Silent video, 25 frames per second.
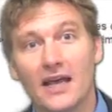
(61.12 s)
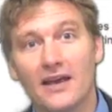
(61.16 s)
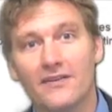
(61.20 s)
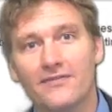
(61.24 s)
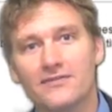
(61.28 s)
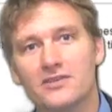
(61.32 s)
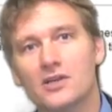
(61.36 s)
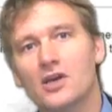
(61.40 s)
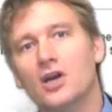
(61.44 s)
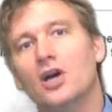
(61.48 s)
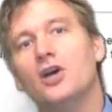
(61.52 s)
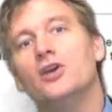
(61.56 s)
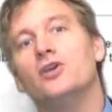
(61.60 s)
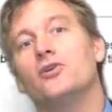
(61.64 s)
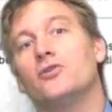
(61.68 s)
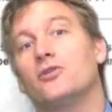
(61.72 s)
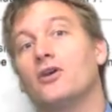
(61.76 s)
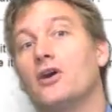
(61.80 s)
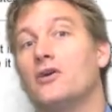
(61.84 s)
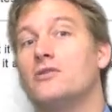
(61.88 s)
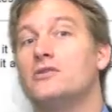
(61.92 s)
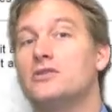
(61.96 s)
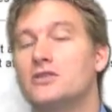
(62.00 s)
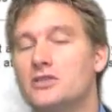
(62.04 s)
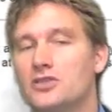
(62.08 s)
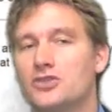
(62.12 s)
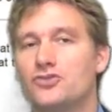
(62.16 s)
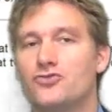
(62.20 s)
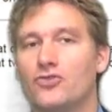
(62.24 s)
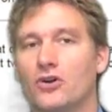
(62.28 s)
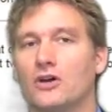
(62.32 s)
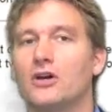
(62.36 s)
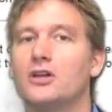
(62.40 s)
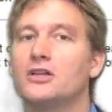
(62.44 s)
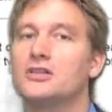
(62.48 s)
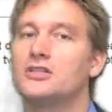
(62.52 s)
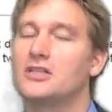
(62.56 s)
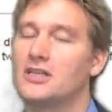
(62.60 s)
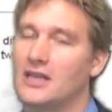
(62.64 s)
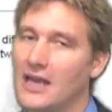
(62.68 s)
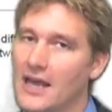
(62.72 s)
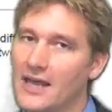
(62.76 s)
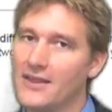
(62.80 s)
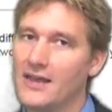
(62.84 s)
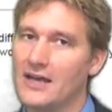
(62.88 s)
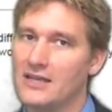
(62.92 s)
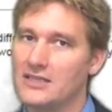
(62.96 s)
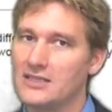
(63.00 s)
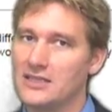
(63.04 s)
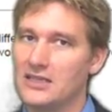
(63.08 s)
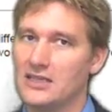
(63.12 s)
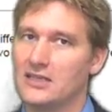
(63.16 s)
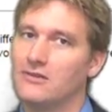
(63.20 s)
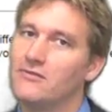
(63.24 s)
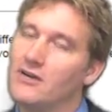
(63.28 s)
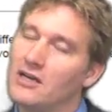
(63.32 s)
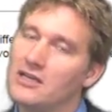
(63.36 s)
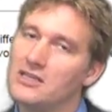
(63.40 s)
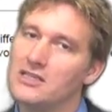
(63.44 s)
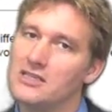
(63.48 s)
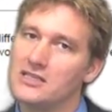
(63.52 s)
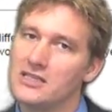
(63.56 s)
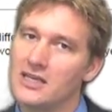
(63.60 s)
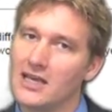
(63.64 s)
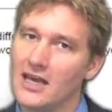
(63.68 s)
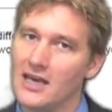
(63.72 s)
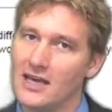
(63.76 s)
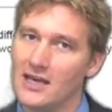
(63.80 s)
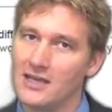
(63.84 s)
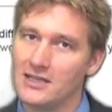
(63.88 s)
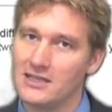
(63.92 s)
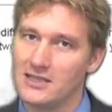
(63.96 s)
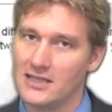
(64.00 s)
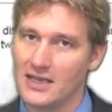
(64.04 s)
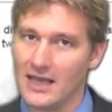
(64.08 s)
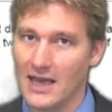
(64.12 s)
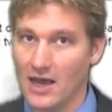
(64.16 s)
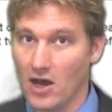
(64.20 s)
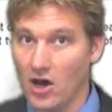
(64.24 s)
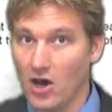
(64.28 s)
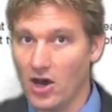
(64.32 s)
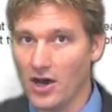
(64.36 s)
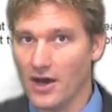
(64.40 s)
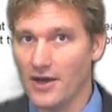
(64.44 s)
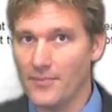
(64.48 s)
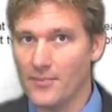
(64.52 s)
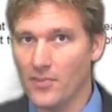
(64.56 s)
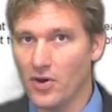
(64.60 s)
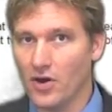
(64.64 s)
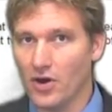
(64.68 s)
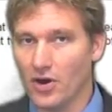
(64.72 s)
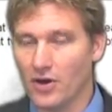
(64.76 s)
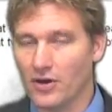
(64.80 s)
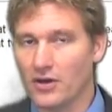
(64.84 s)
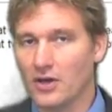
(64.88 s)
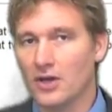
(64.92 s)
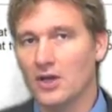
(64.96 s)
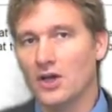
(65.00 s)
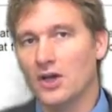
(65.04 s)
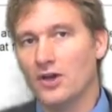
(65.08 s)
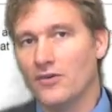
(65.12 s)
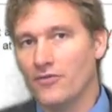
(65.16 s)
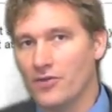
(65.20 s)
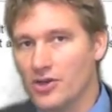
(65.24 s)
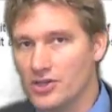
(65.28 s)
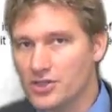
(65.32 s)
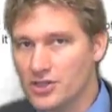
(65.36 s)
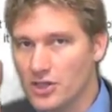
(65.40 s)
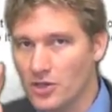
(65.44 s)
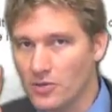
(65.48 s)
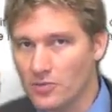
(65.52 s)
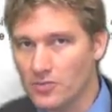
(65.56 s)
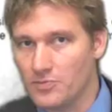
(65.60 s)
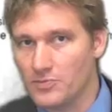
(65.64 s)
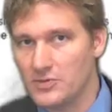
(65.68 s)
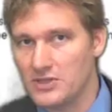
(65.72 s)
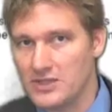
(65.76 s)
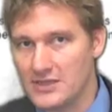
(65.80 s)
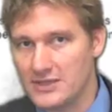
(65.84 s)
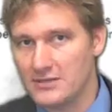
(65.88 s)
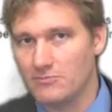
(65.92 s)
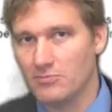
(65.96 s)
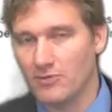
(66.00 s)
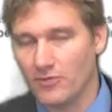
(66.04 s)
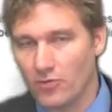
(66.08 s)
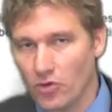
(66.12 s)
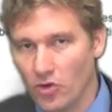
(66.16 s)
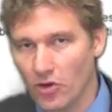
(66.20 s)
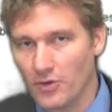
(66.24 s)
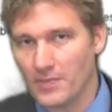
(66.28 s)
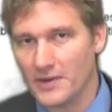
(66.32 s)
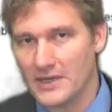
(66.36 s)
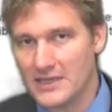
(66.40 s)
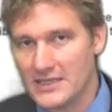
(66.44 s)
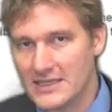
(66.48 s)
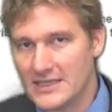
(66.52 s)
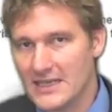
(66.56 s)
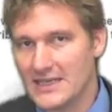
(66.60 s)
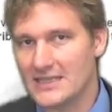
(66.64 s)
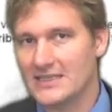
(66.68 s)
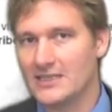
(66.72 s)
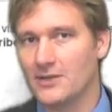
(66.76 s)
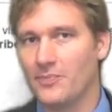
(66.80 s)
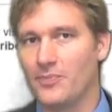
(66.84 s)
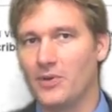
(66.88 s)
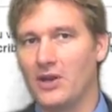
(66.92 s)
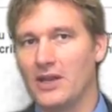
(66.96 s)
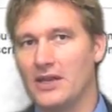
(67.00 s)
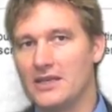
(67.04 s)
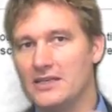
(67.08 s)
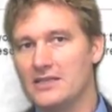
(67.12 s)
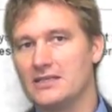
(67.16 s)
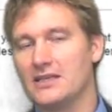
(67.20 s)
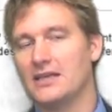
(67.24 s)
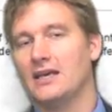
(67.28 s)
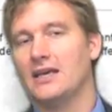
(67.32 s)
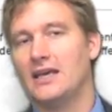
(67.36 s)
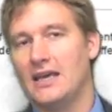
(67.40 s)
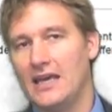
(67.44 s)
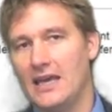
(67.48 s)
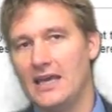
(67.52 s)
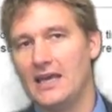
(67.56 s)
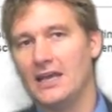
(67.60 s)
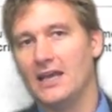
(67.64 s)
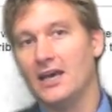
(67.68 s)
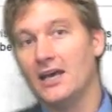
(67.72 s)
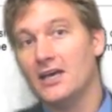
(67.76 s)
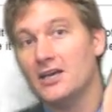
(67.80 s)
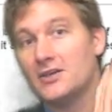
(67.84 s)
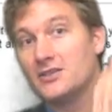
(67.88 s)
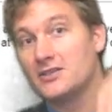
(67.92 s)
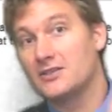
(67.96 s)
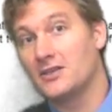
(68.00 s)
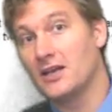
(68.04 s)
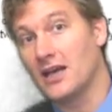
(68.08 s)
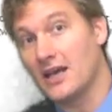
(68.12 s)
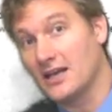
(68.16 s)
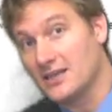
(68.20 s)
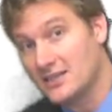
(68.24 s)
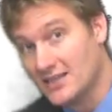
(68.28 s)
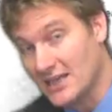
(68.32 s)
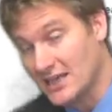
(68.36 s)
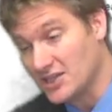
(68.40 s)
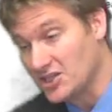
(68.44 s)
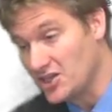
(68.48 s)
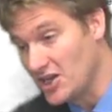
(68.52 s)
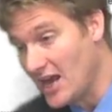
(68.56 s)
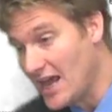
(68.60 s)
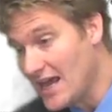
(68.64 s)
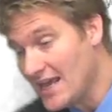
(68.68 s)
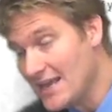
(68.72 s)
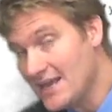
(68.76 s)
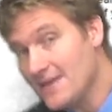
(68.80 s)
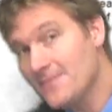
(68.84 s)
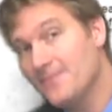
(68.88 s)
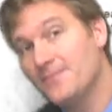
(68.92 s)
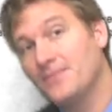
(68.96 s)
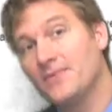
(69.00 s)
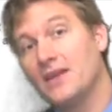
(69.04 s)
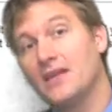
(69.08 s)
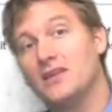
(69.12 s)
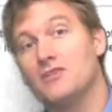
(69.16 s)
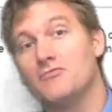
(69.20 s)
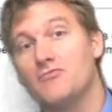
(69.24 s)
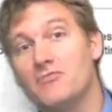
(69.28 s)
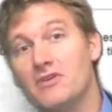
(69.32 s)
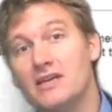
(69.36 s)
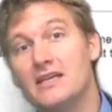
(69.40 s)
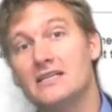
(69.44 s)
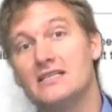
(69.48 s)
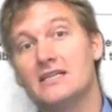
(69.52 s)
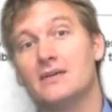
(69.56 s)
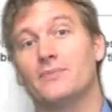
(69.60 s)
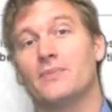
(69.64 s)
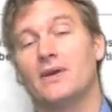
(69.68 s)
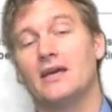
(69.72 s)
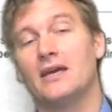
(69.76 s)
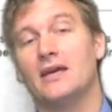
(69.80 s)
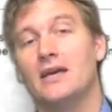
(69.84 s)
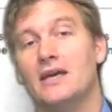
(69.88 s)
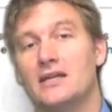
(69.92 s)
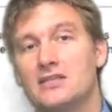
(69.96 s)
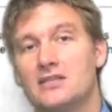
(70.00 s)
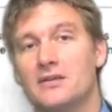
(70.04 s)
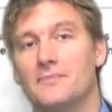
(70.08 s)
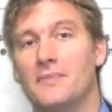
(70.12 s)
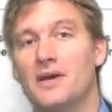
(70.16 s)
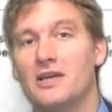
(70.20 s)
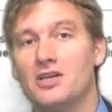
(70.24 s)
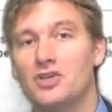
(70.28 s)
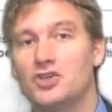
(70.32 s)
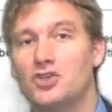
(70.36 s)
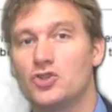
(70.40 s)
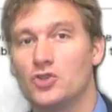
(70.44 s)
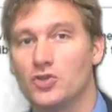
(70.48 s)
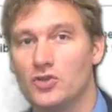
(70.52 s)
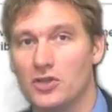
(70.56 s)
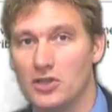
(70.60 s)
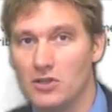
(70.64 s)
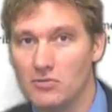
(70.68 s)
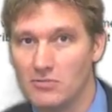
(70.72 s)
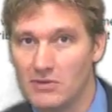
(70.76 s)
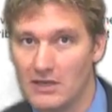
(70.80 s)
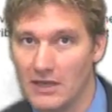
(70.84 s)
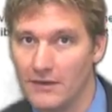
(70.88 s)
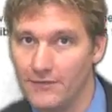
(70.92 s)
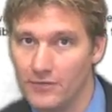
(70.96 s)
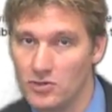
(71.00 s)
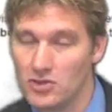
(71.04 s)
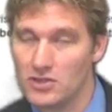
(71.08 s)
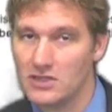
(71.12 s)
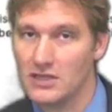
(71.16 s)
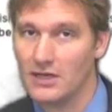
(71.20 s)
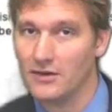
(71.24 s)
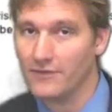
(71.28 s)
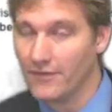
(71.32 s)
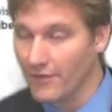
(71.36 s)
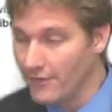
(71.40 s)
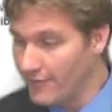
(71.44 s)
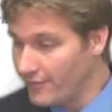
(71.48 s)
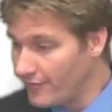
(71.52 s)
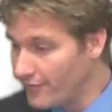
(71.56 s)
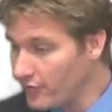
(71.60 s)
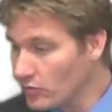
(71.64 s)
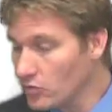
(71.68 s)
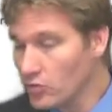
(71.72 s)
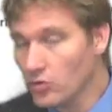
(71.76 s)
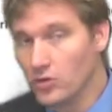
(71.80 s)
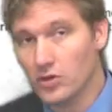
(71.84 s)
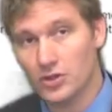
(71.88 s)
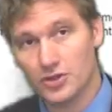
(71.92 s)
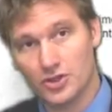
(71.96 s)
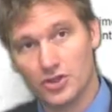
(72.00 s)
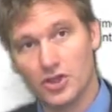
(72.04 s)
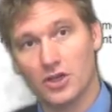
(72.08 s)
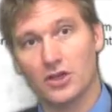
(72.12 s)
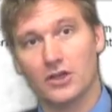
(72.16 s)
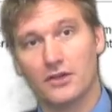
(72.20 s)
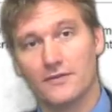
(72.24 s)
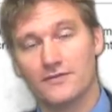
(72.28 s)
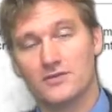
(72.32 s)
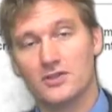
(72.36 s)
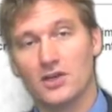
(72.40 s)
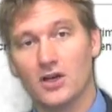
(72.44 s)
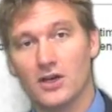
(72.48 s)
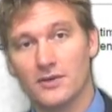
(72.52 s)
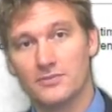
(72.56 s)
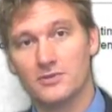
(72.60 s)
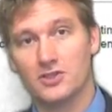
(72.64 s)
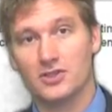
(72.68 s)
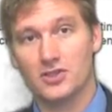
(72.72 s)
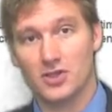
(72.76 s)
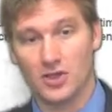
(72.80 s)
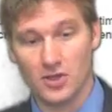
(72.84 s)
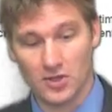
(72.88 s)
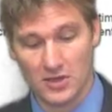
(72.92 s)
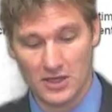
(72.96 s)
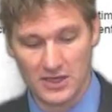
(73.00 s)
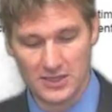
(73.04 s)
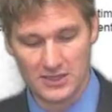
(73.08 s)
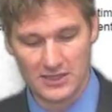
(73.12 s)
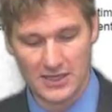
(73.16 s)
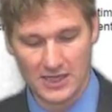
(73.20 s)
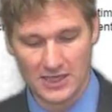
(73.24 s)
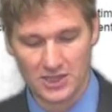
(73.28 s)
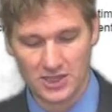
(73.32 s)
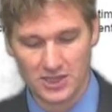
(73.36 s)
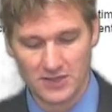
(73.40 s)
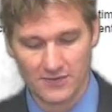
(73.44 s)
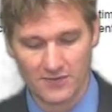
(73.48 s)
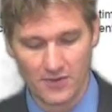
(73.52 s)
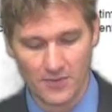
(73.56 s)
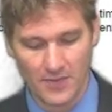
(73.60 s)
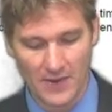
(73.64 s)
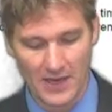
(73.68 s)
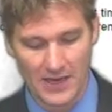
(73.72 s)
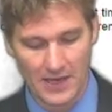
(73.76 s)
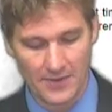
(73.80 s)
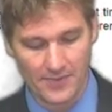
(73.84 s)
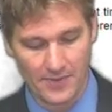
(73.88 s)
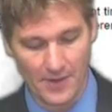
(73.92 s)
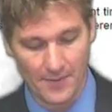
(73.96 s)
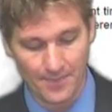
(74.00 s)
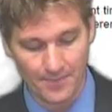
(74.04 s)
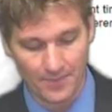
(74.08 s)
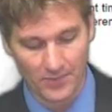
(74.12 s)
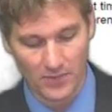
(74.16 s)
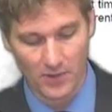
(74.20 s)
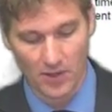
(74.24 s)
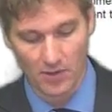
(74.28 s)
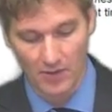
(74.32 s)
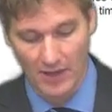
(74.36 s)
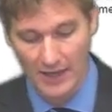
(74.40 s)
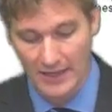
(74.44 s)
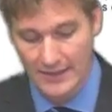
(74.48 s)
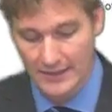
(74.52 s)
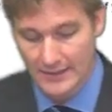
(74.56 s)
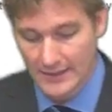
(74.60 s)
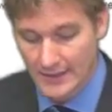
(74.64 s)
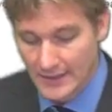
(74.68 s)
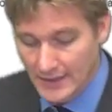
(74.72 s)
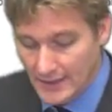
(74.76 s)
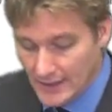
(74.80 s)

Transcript: left, you're going to struggle to get that C grade and to get a higher mark. Right, so you've got to be disciplined in section A, in the reading bit, to make sure that you give yourself a full chunk of time to do this section of the paper. Okay?